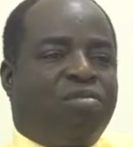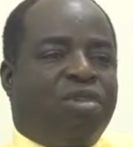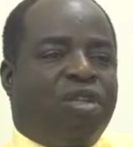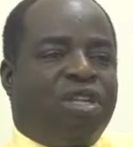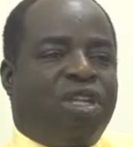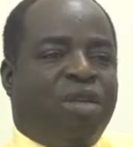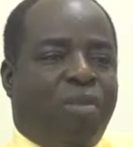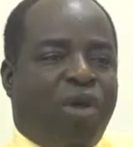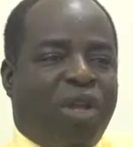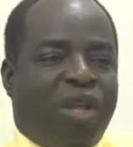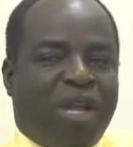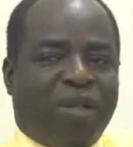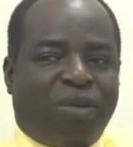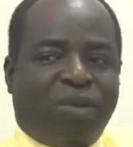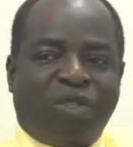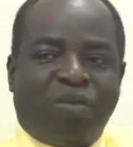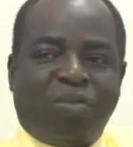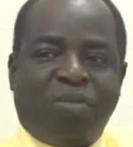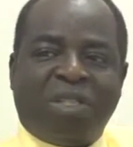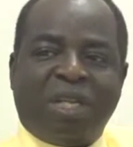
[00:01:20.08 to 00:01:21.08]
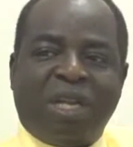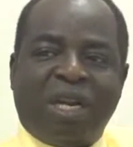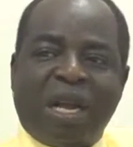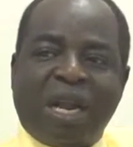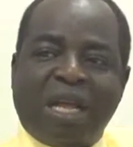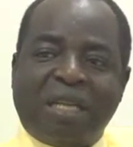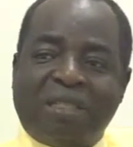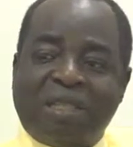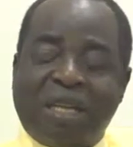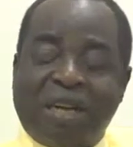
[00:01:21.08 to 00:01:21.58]
in the budget that was presented
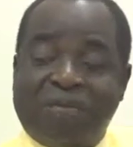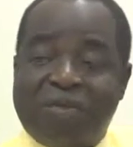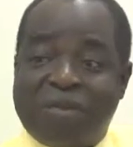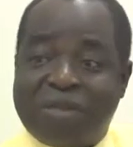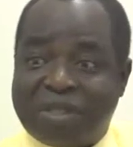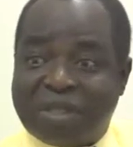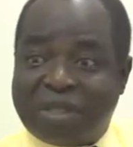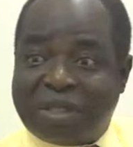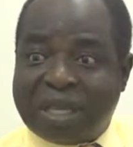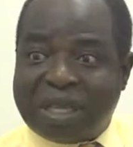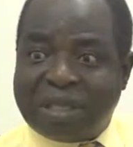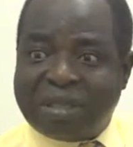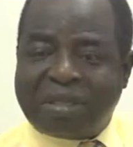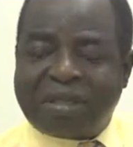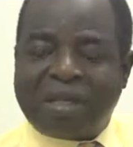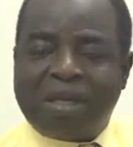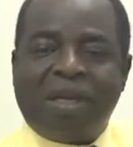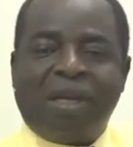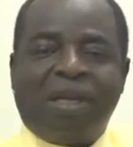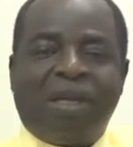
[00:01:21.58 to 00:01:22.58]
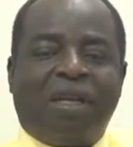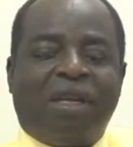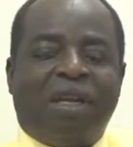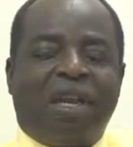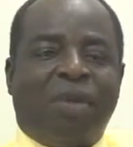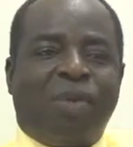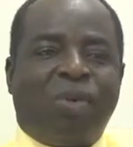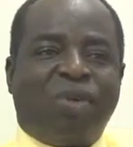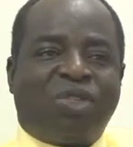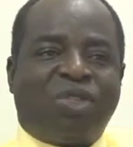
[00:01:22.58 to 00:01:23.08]
last year, for instance,
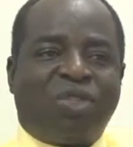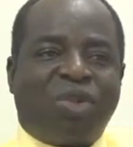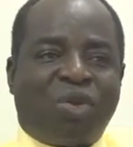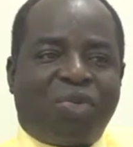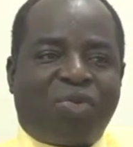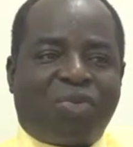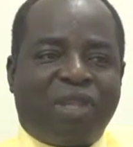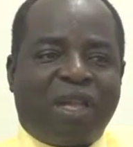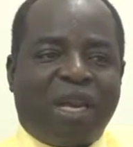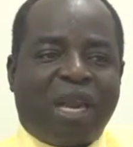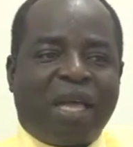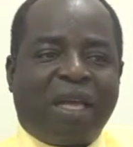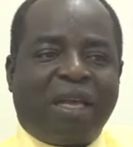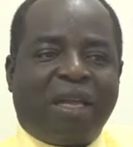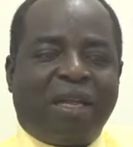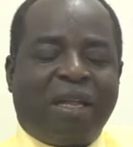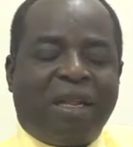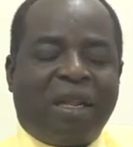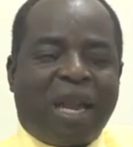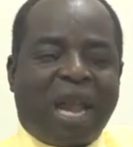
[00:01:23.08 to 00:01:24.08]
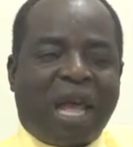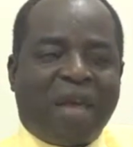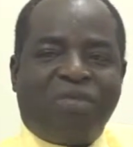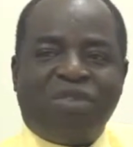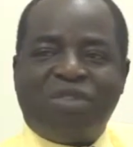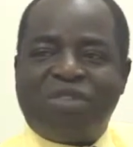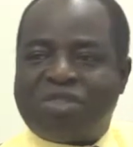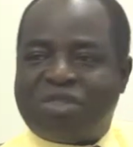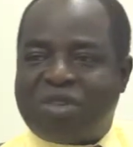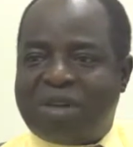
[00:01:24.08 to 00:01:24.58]
there was nothing like life
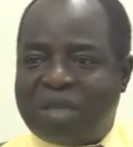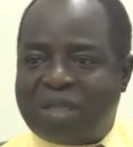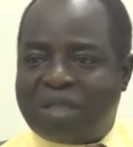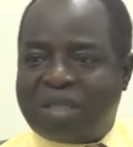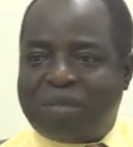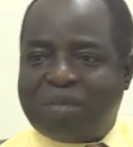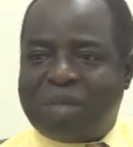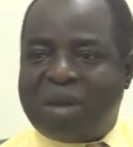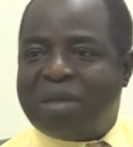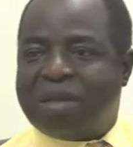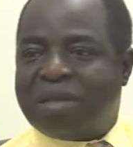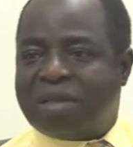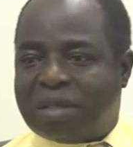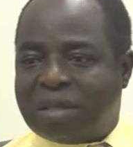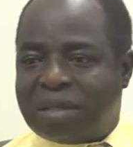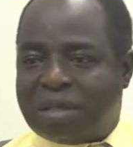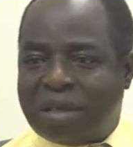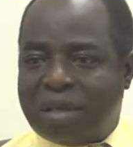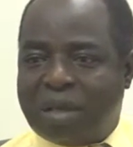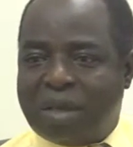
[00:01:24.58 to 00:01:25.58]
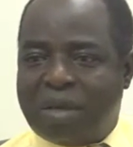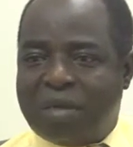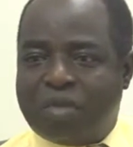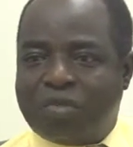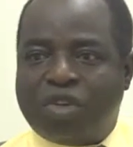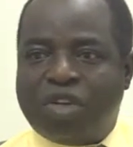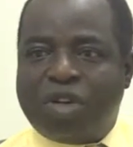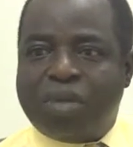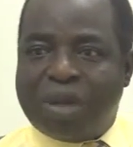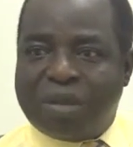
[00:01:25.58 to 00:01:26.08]
insurance policy
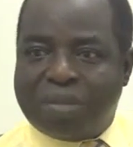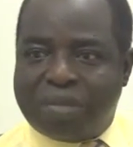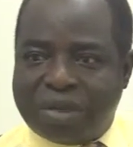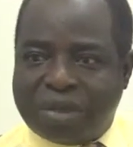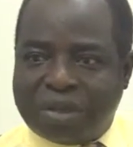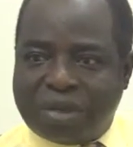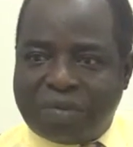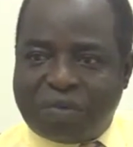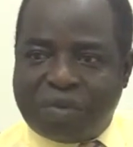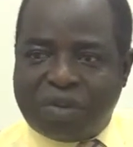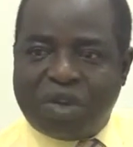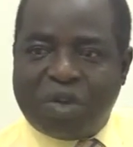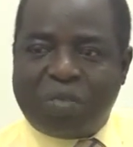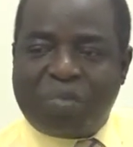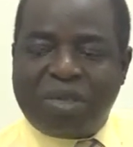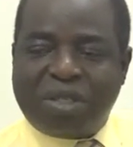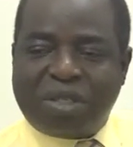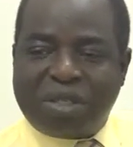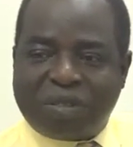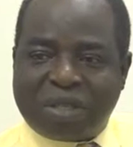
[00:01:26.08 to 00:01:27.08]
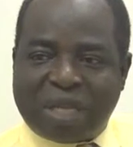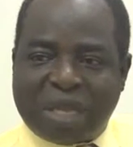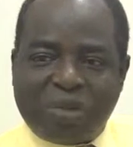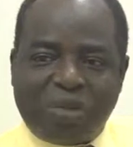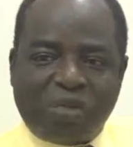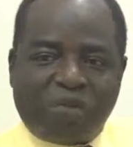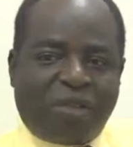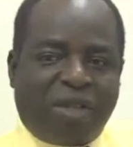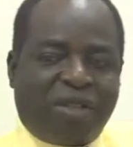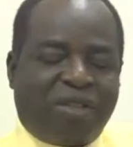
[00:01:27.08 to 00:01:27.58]
for the members, for the operatives. And
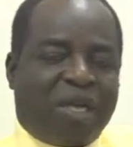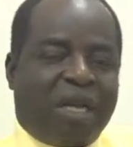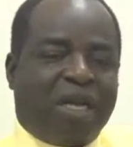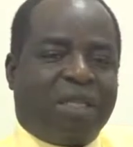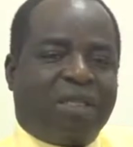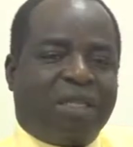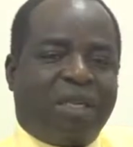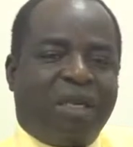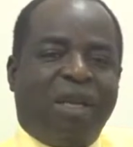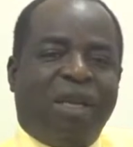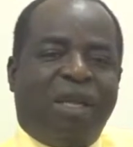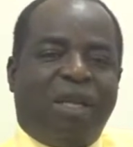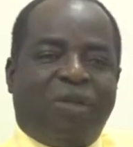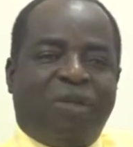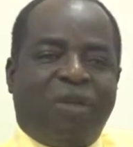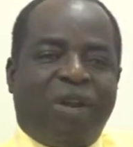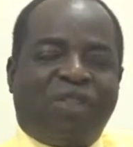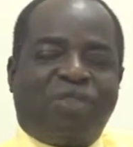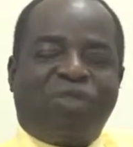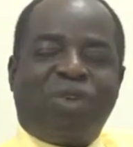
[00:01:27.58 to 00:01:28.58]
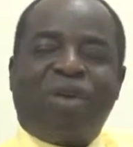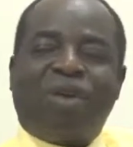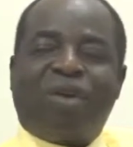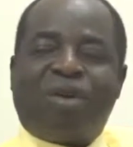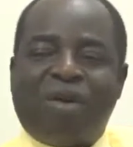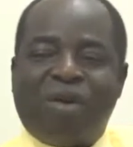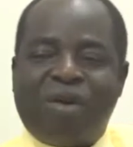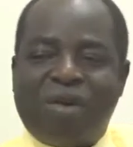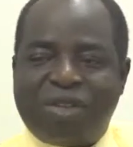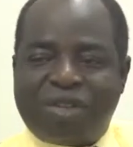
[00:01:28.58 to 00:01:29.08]
we felt that in order to
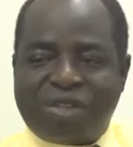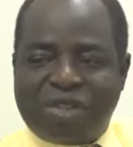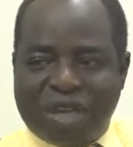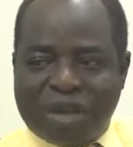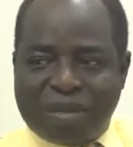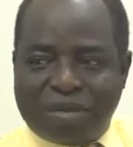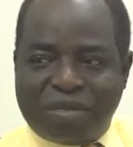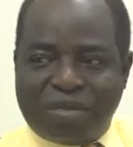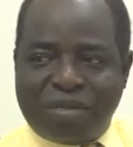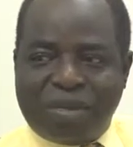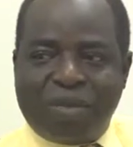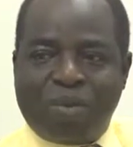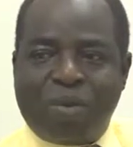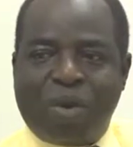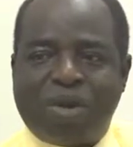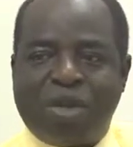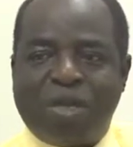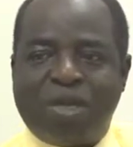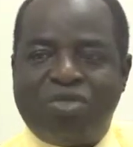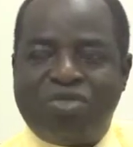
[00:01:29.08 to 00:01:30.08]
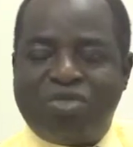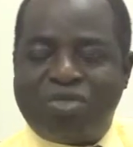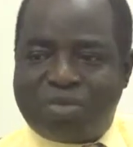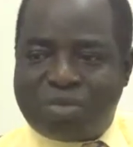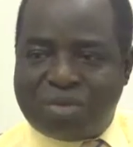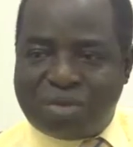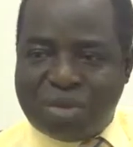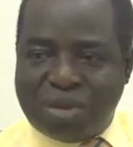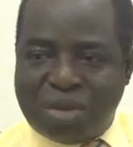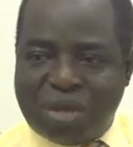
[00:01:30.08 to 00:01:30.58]
encourage them, the work they
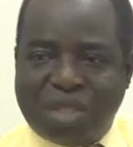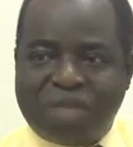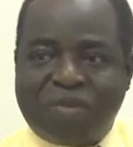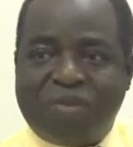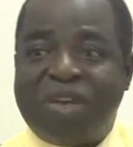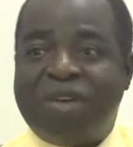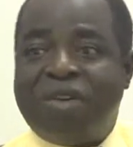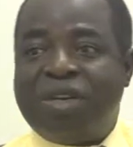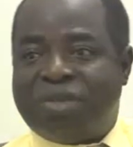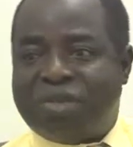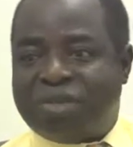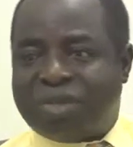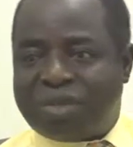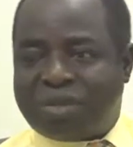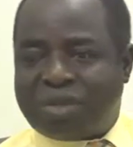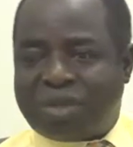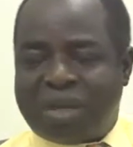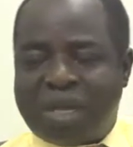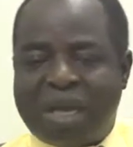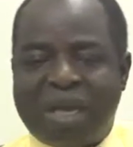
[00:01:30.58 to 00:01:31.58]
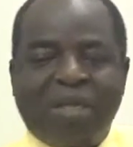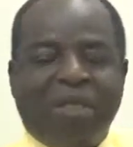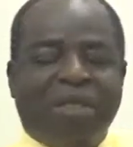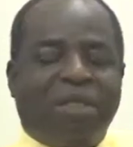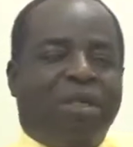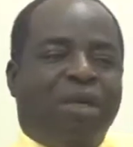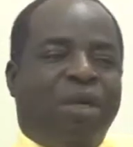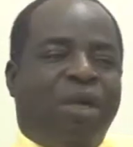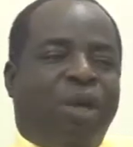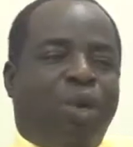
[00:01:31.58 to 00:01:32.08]
do is very dangerous.
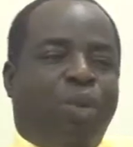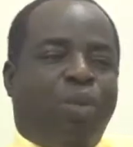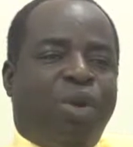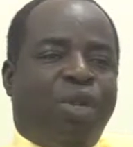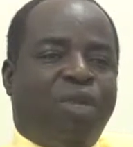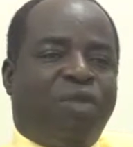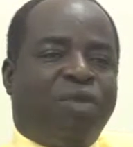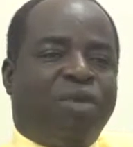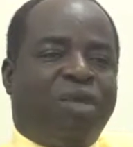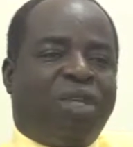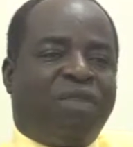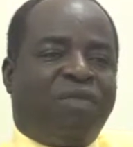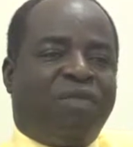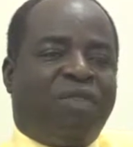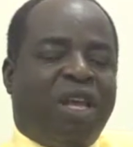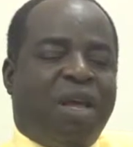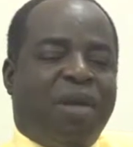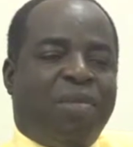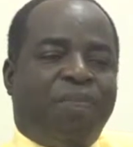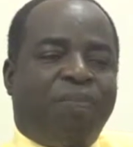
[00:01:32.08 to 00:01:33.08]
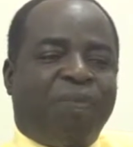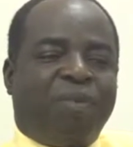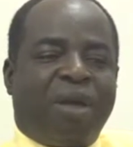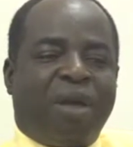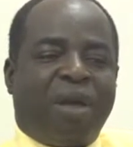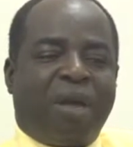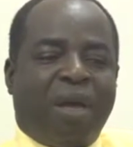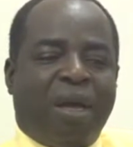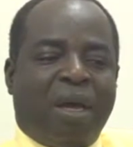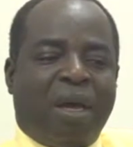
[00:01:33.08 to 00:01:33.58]
And we need to give them
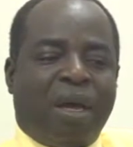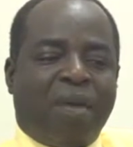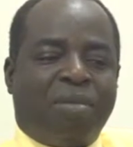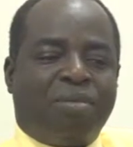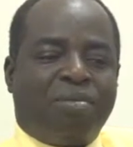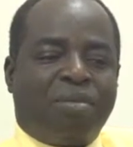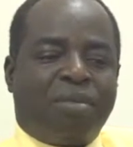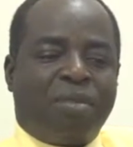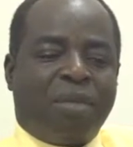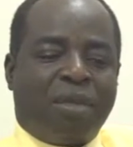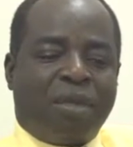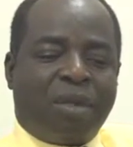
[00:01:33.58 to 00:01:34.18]
um,